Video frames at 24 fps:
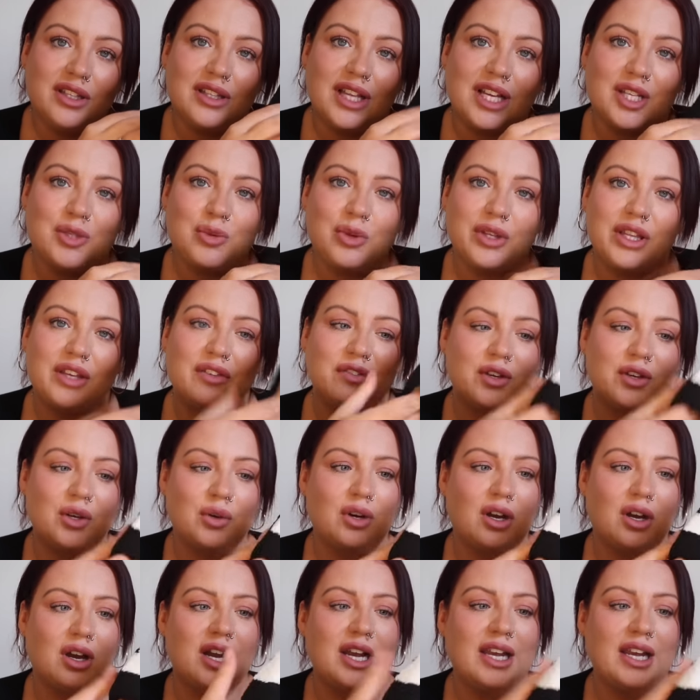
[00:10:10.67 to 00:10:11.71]
That's what they
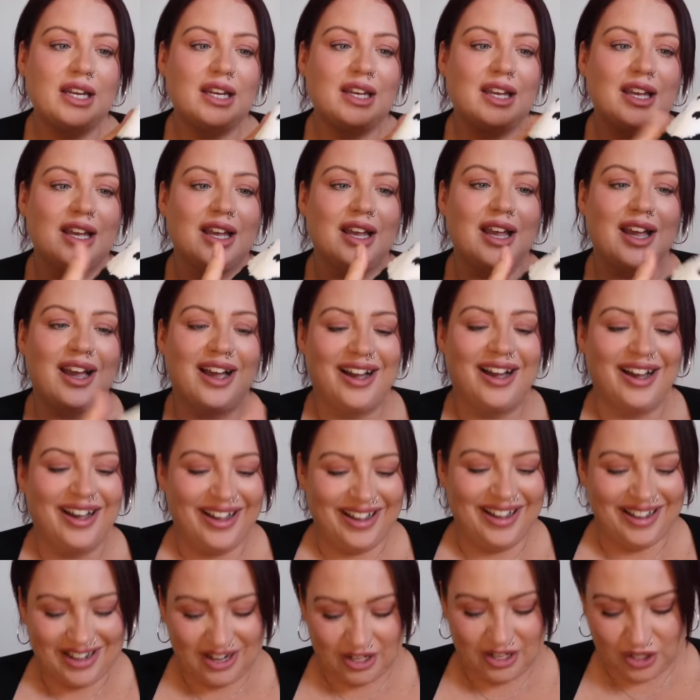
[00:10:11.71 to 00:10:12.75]
feel like.
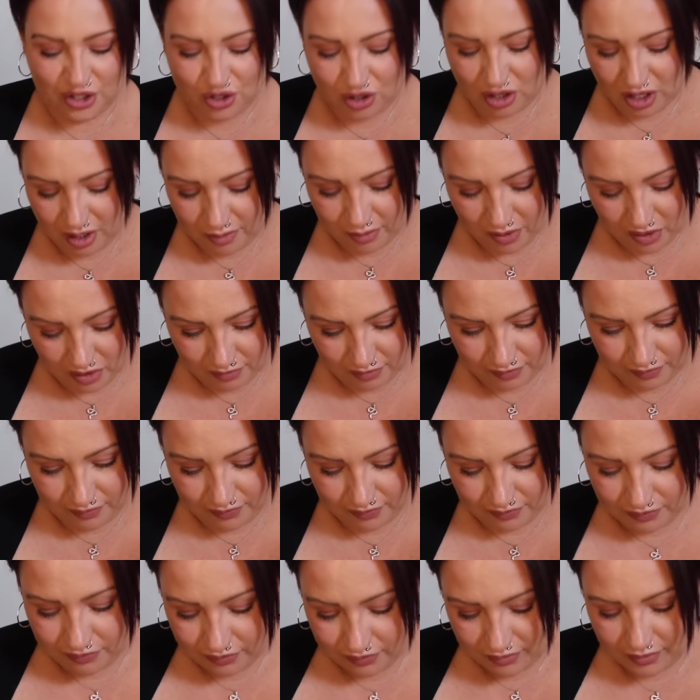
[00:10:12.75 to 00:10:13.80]
I'm going to try them on.
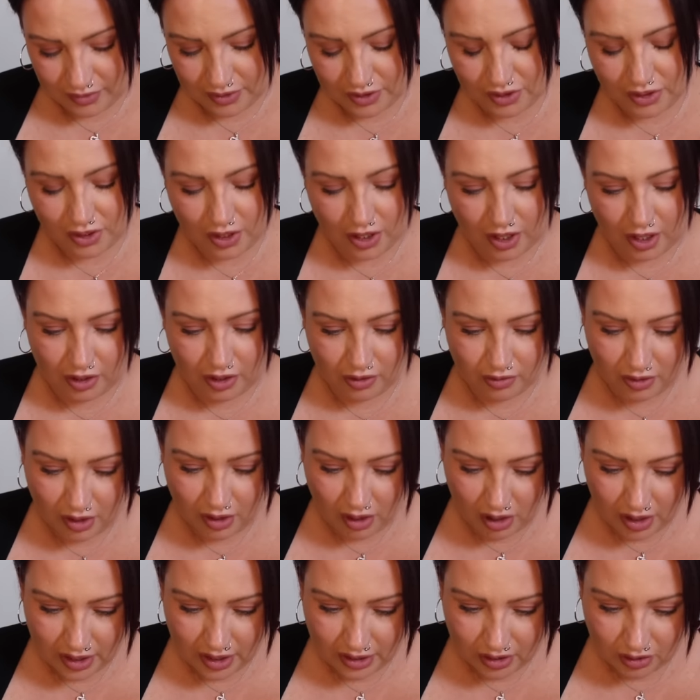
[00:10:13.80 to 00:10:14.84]
So
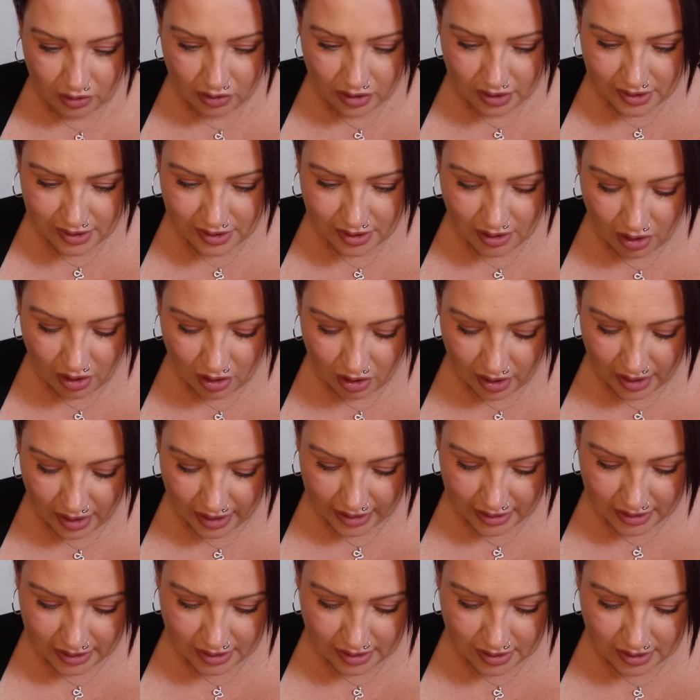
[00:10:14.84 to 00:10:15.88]
I got the
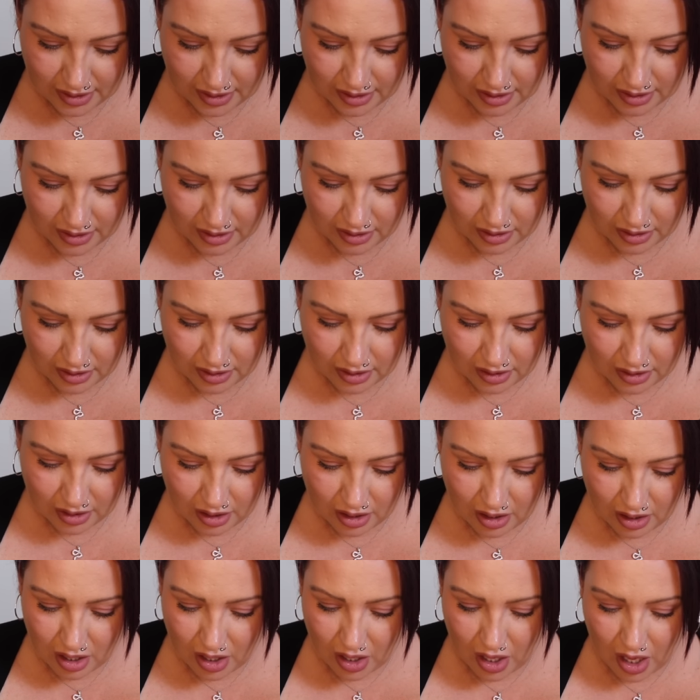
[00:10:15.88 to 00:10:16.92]
size
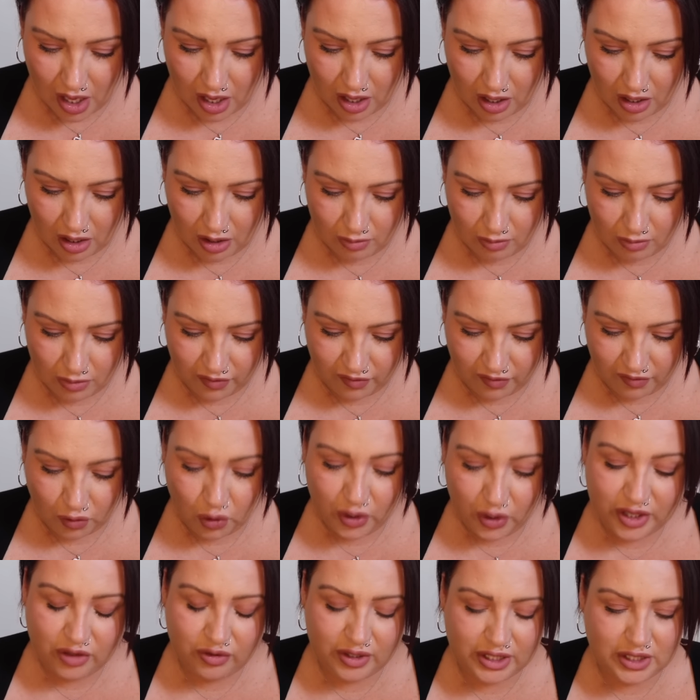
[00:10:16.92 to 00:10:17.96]

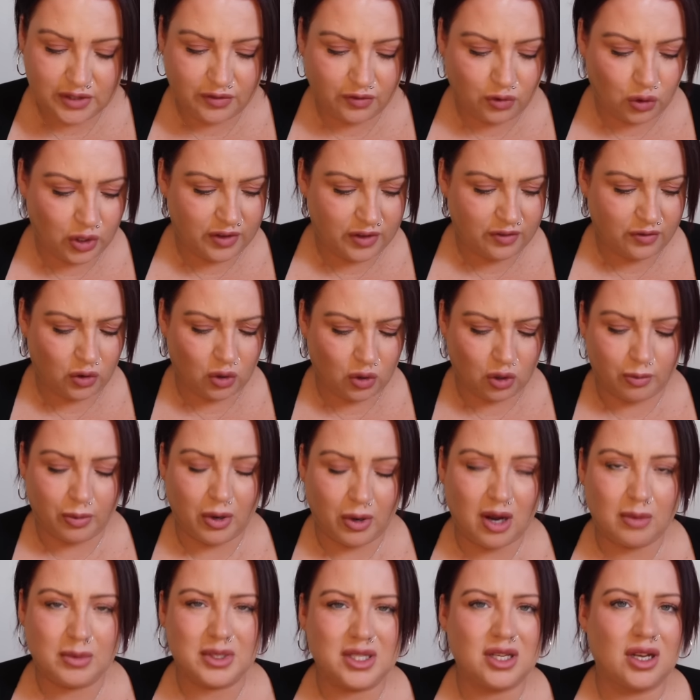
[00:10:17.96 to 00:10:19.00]
43 to 44,
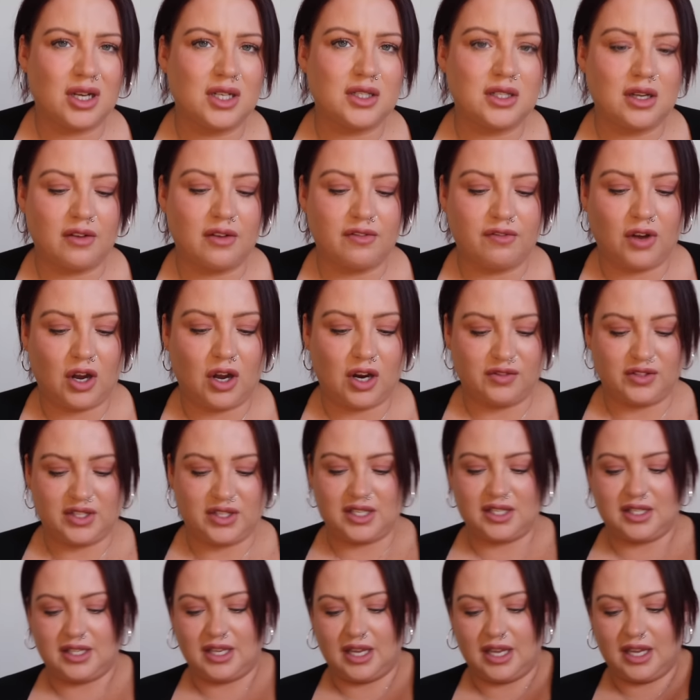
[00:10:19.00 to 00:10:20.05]
but I'm a size like 5
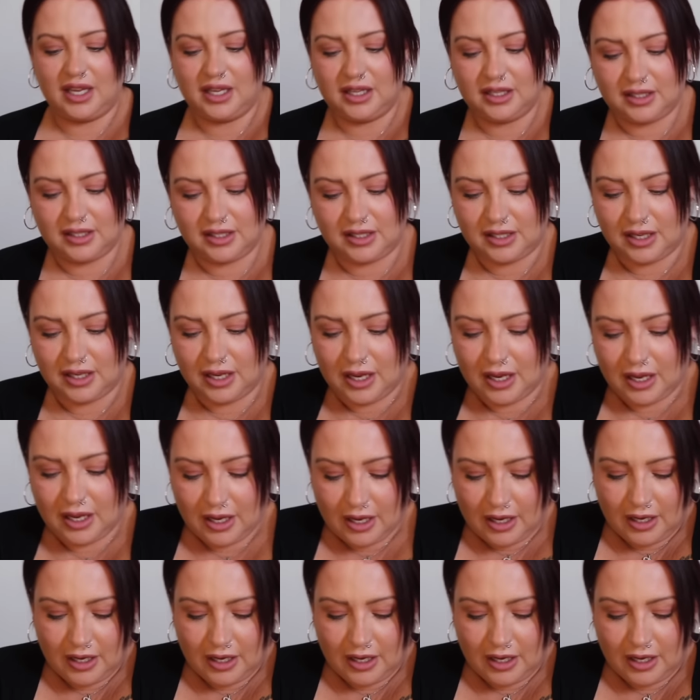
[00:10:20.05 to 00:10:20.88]
to 6.